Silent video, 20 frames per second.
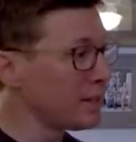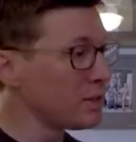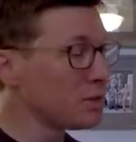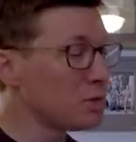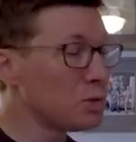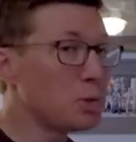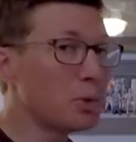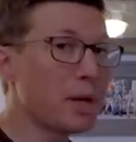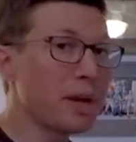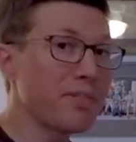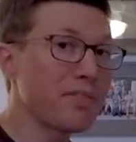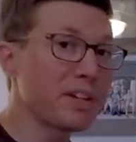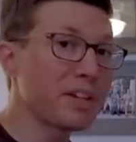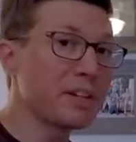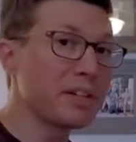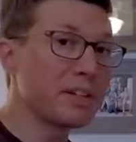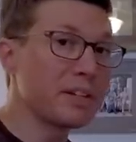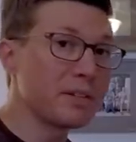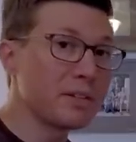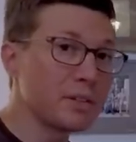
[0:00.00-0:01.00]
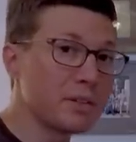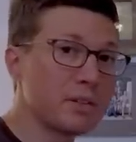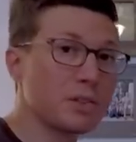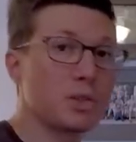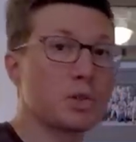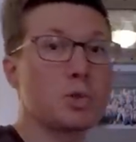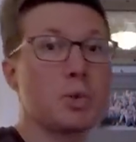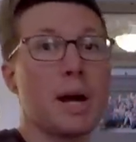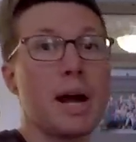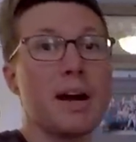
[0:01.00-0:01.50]
to give it
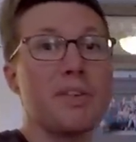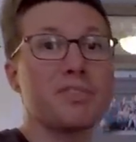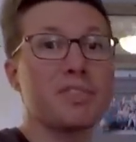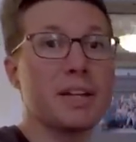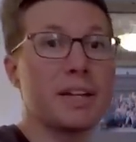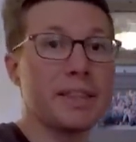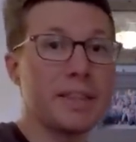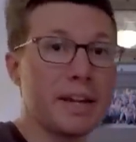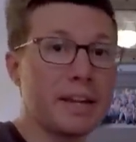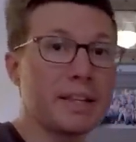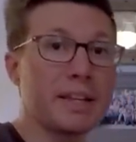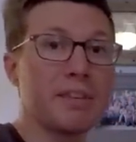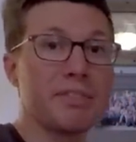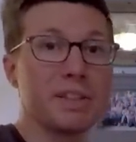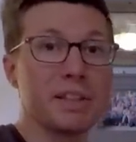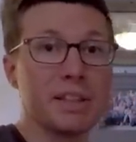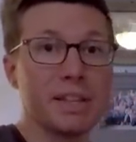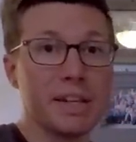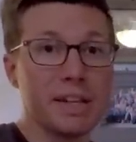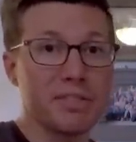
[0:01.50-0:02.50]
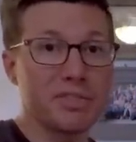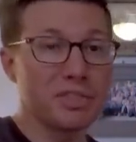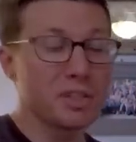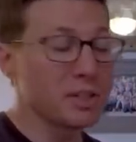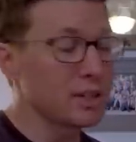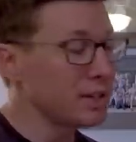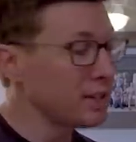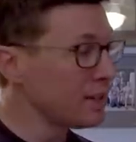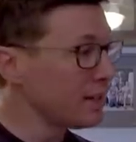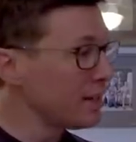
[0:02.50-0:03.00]
draft, and then give it lift.
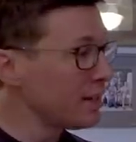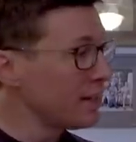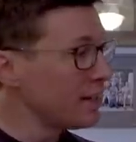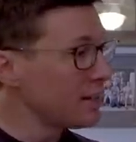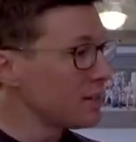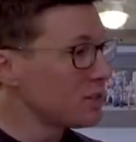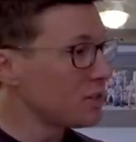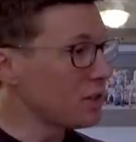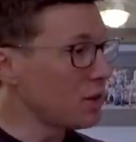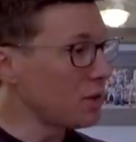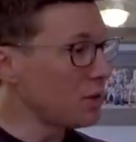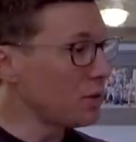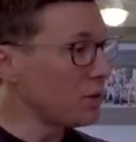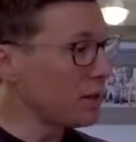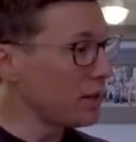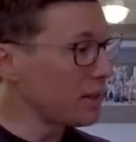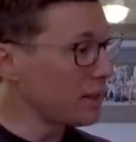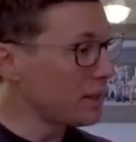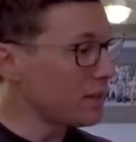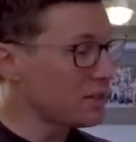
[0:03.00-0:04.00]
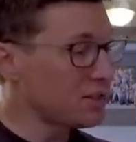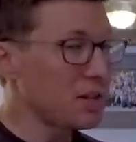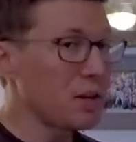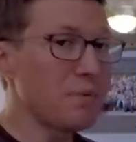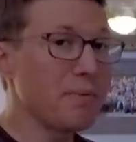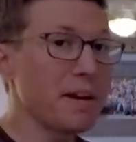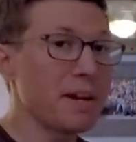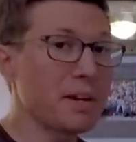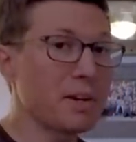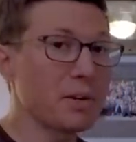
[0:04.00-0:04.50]
So the
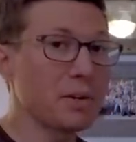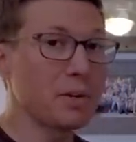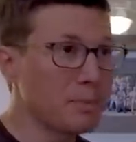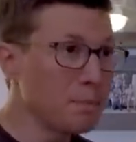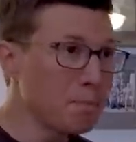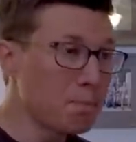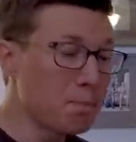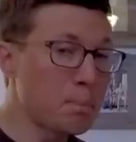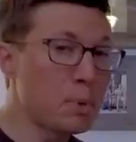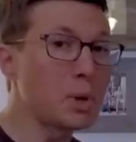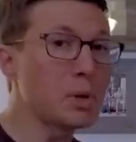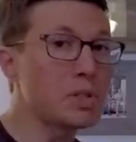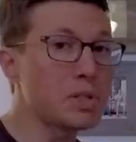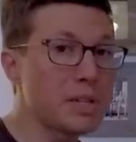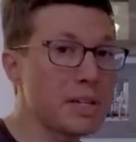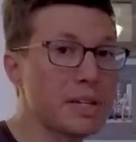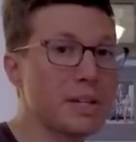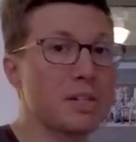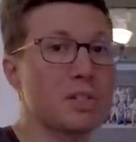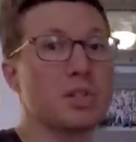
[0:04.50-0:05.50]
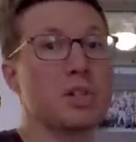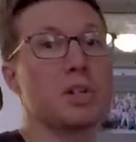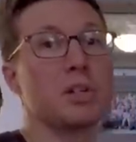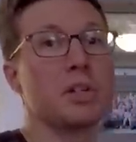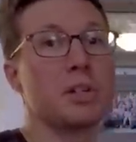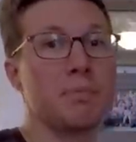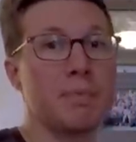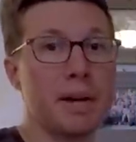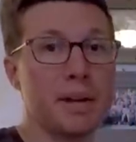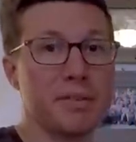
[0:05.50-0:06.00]
sailmaker puts in a certain
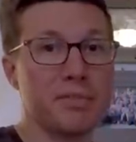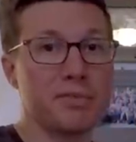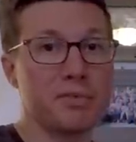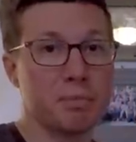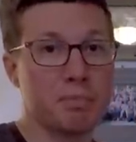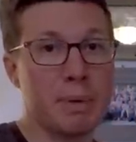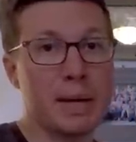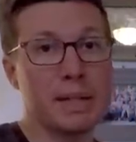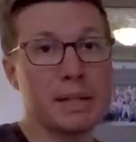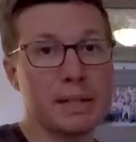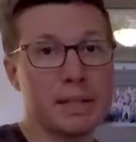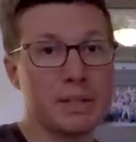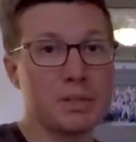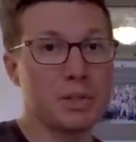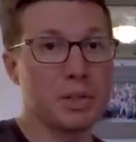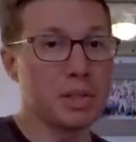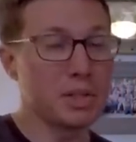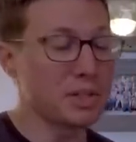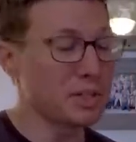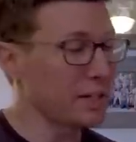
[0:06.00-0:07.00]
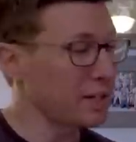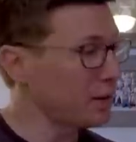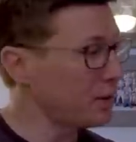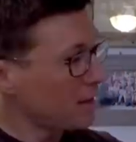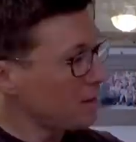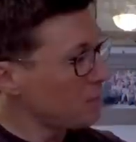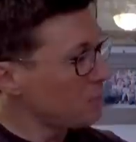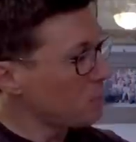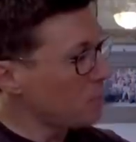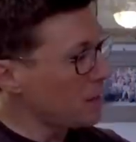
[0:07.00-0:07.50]
amount of belly into the sail.
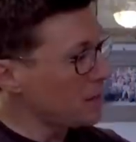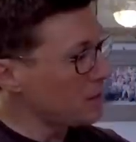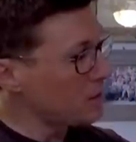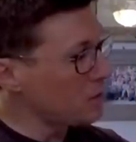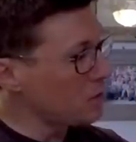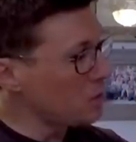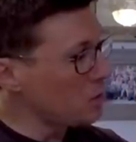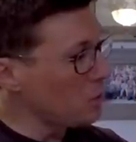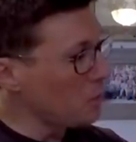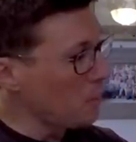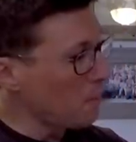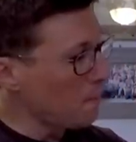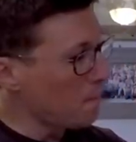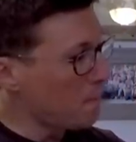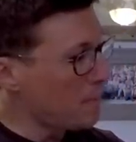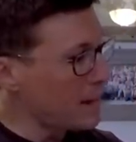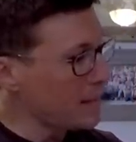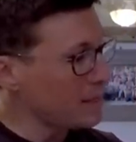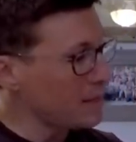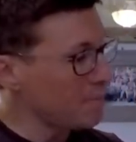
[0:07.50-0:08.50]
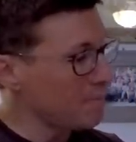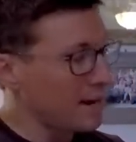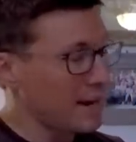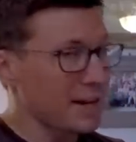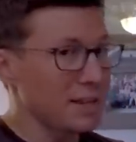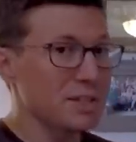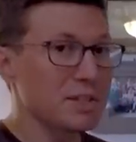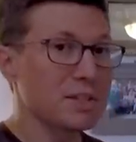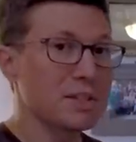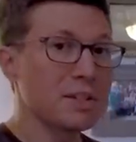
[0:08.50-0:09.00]
When you bend the
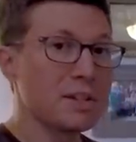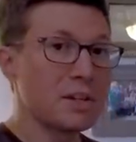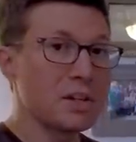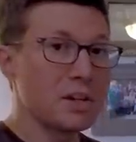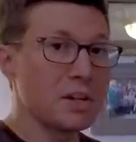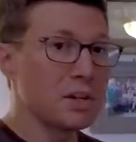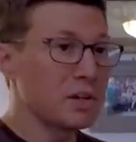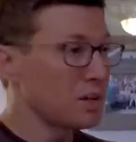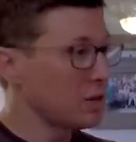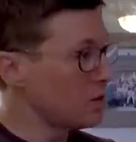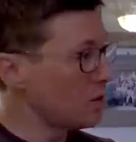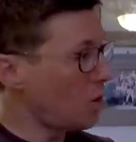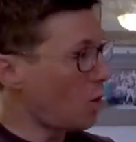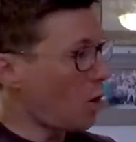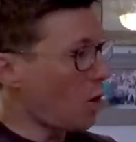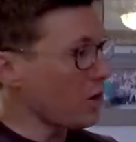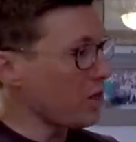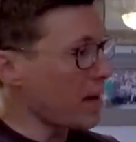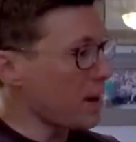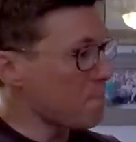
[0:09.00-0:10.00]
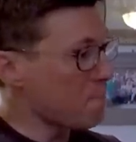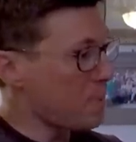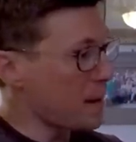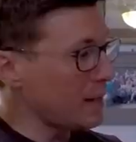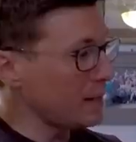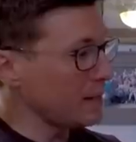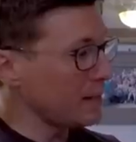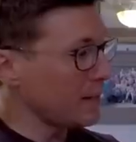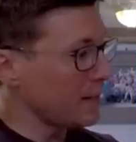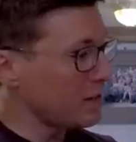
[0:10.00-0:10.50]
mast, all that
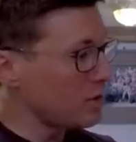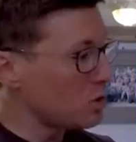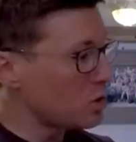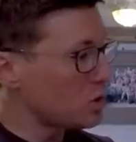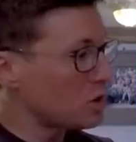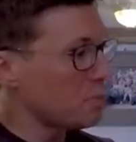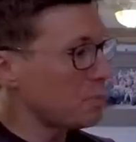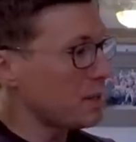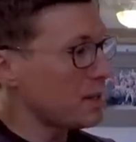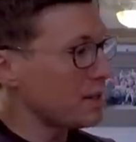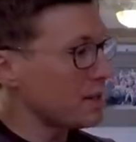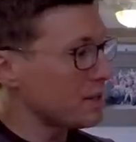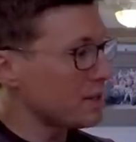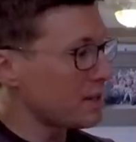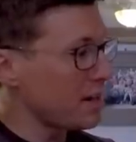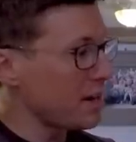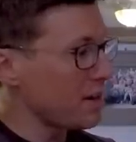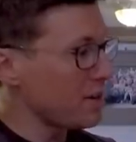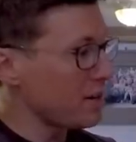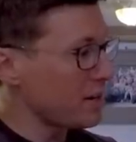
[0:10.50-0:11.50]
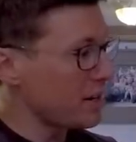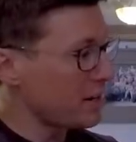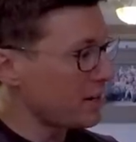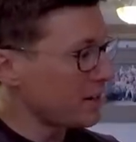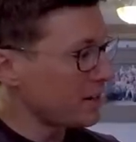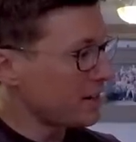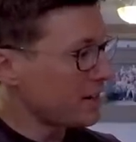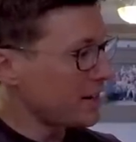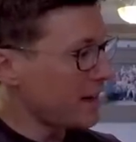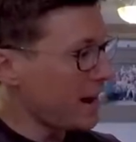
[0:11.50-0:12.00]
belly that used to be in this area
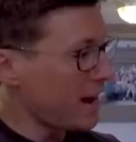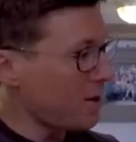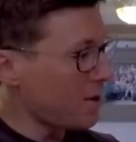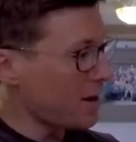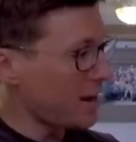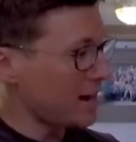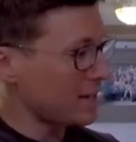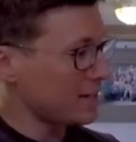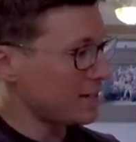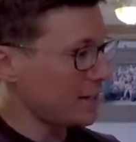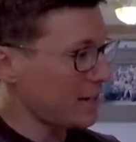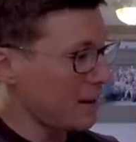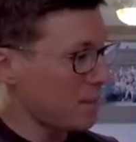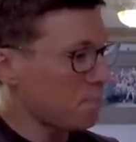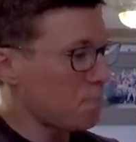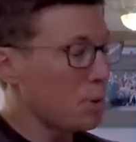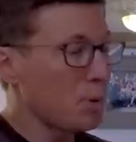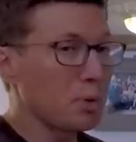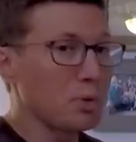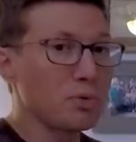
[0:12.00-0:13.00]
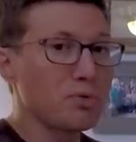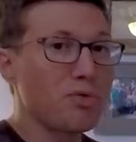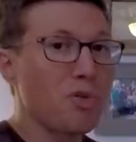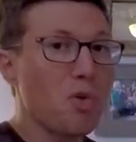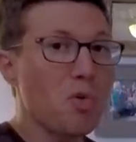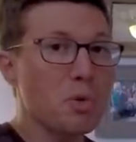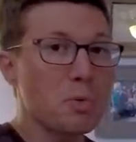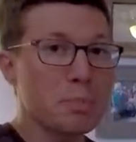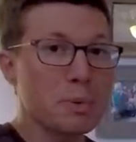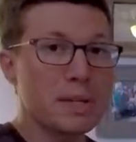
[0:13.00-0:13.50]
now has to get pulled
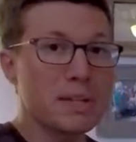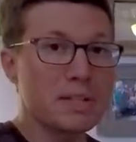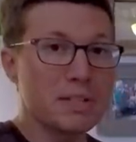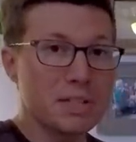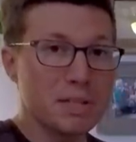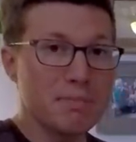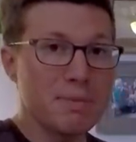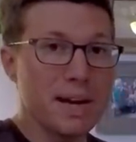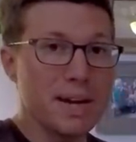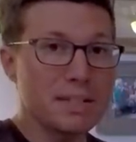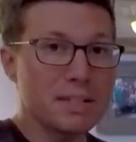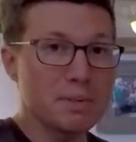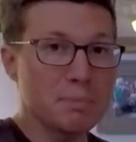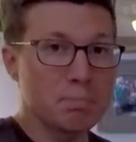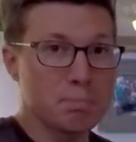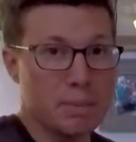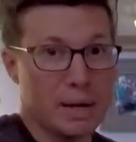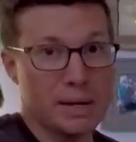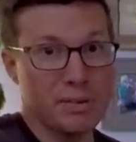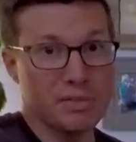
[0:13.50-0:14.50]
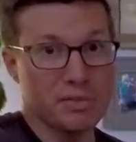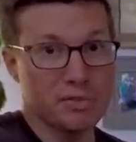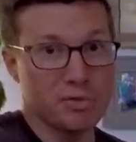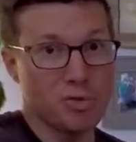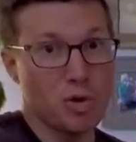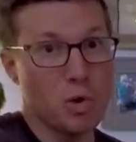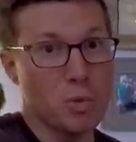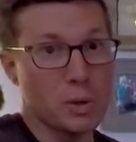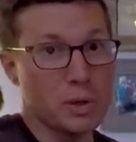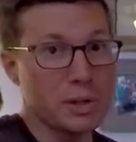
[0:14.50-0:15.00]
forward because the mast bent
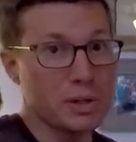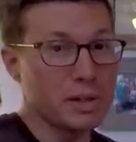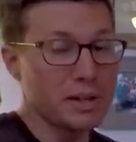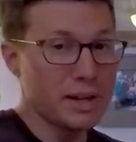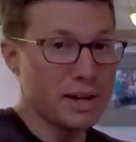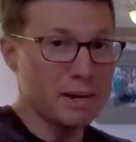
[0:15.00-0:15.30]
forward and